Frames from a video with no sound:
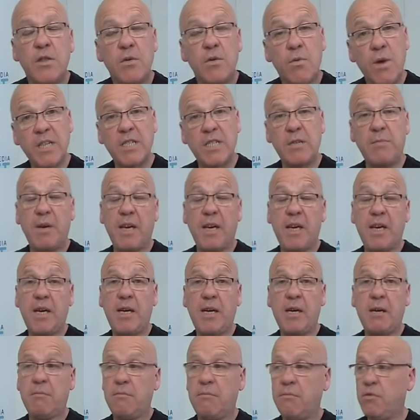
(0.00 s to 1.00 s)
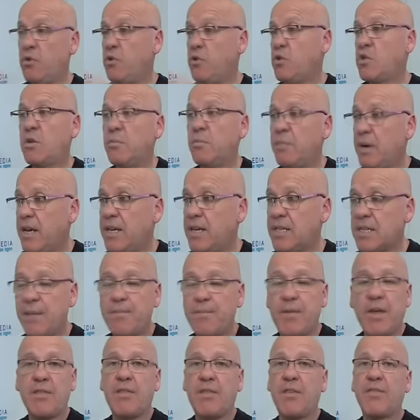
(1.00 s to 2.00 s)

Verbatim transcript: the recipe used to be something